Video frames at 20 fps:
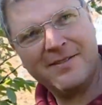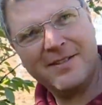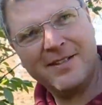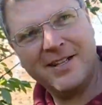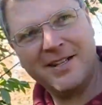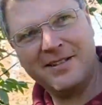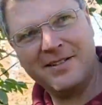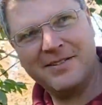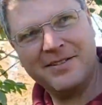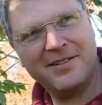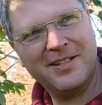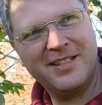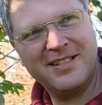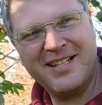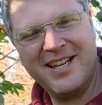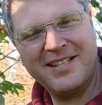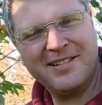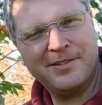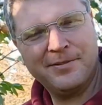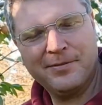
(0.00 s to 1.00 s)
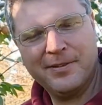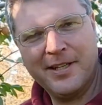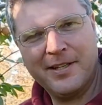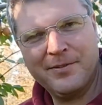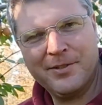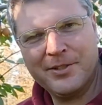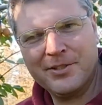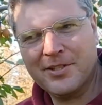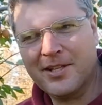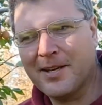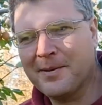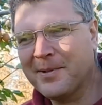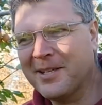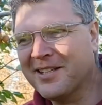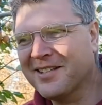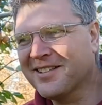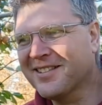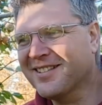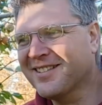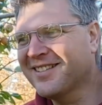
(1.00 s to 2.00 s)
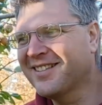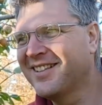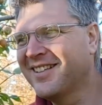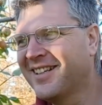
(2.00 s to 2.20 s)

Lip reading: and intense flavors. I mean,